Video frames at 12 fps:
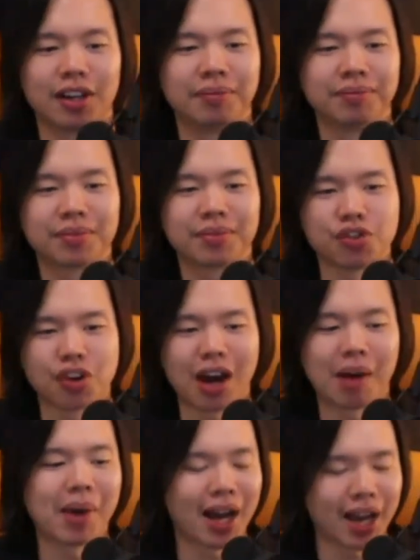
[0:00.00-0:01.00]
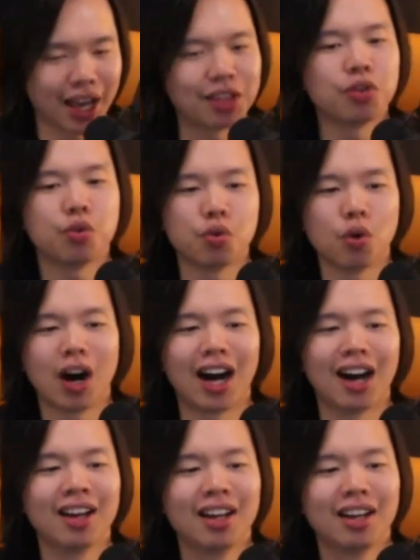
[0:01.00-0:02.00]
drama and hoo-ha
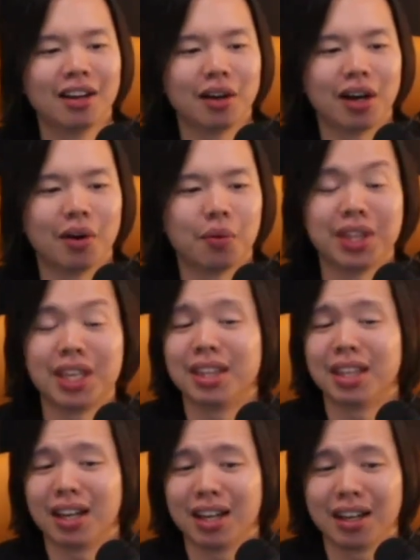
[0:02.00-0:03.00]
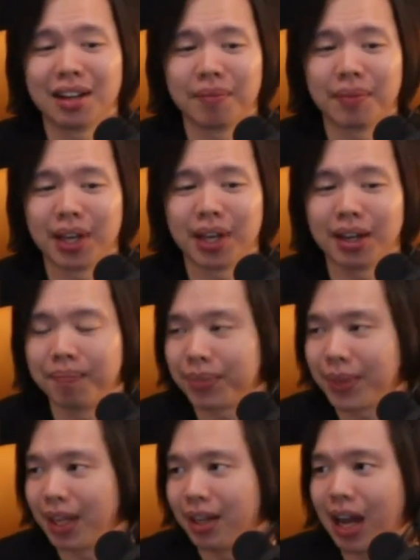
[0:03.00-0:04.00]
within
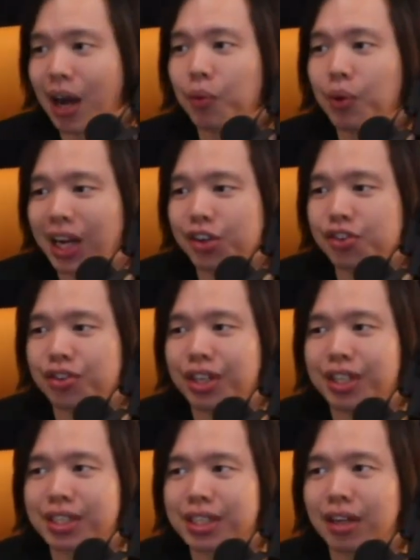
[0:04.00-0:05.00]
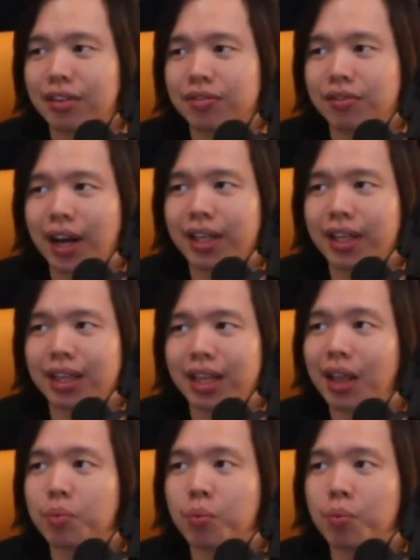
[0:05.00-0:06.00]
our country itself, right? And
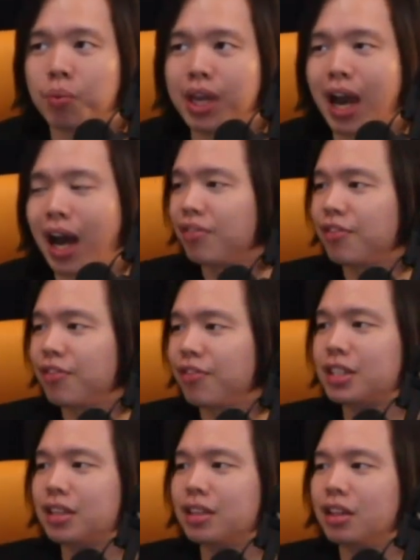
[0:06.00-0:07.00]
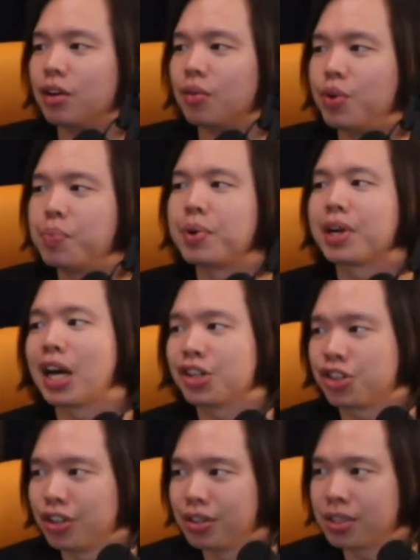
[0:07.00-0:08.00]
then we are facing the
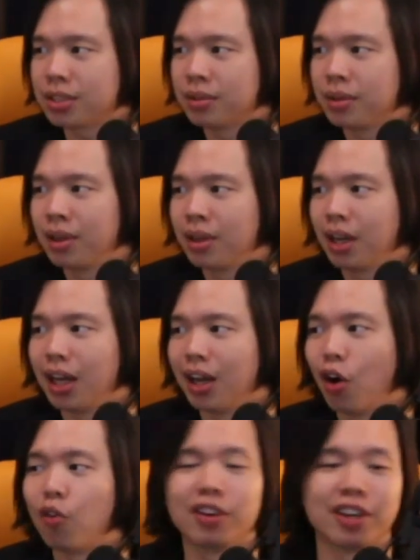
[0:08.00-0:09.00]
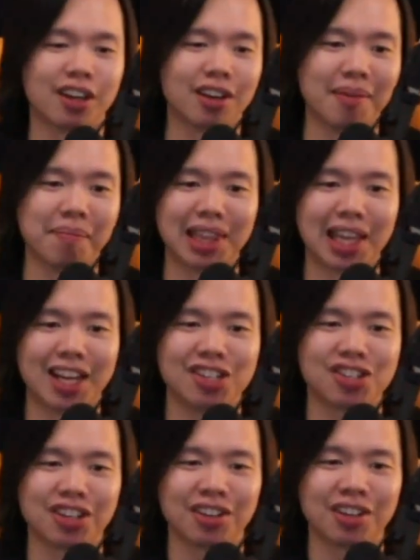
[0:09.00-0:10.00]
repercussions over here in
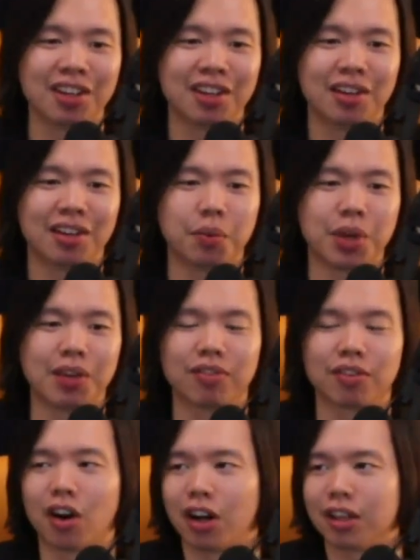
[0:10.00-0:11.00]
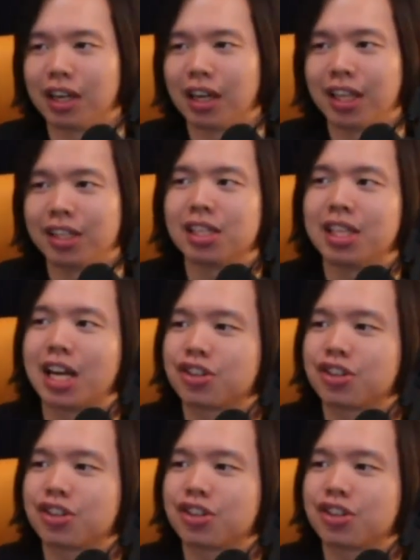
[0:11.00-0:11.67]
Malaysia. We've got international